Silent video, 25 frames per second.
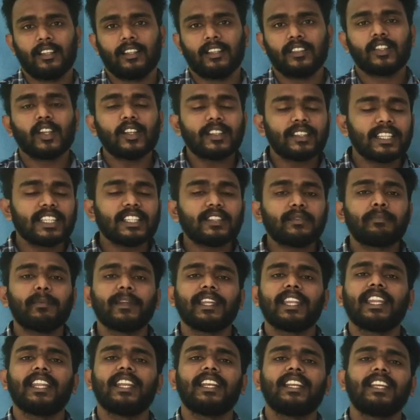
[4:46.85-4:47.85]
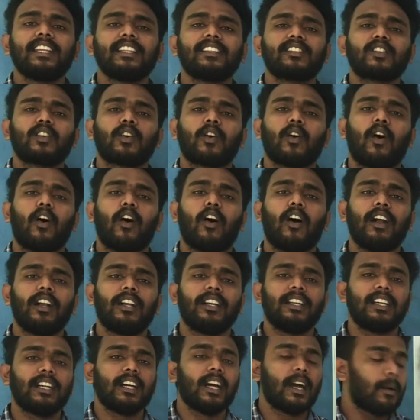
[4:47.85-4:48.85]
So this period is
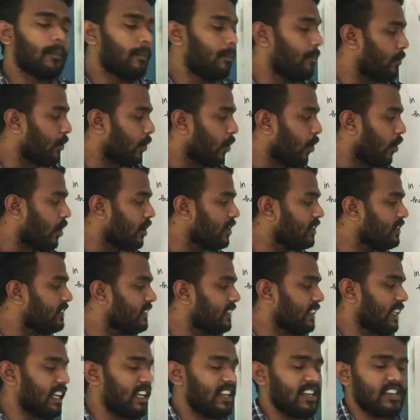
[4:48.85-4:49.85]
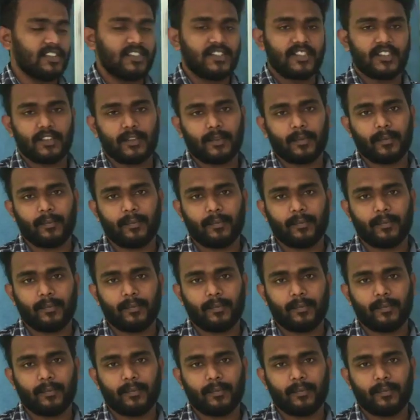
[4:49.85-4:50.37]
called Bronze Age.